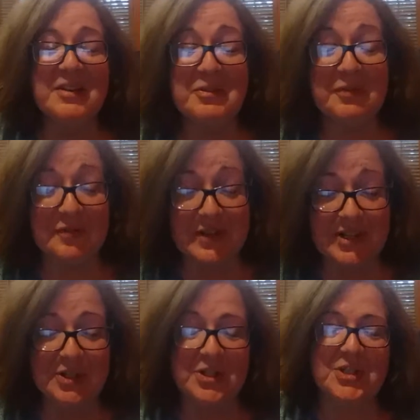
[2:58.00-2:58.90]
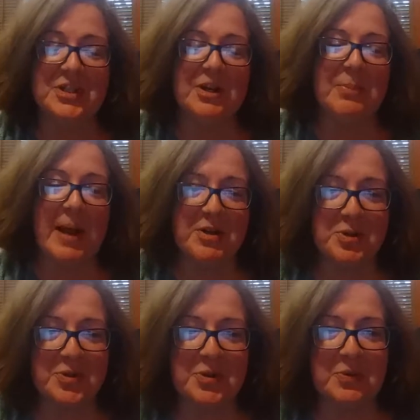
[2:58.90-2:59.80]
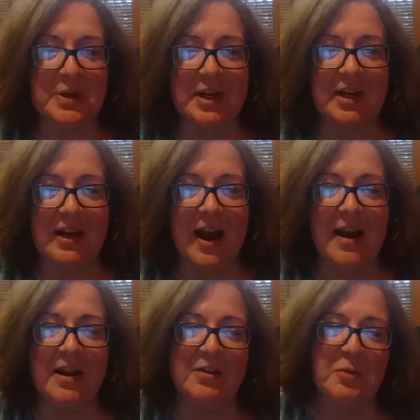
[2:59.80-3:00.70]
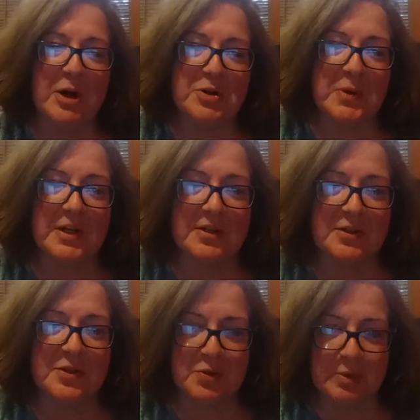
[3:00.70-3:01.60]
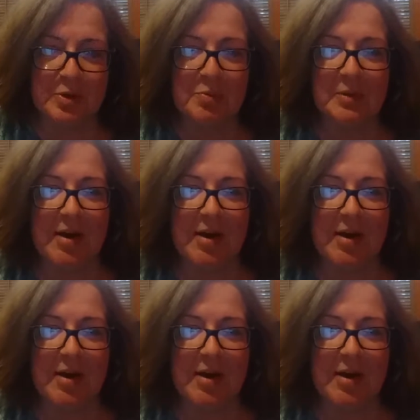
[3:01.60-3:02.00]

finished a bachelor's degree. I graduated summa cum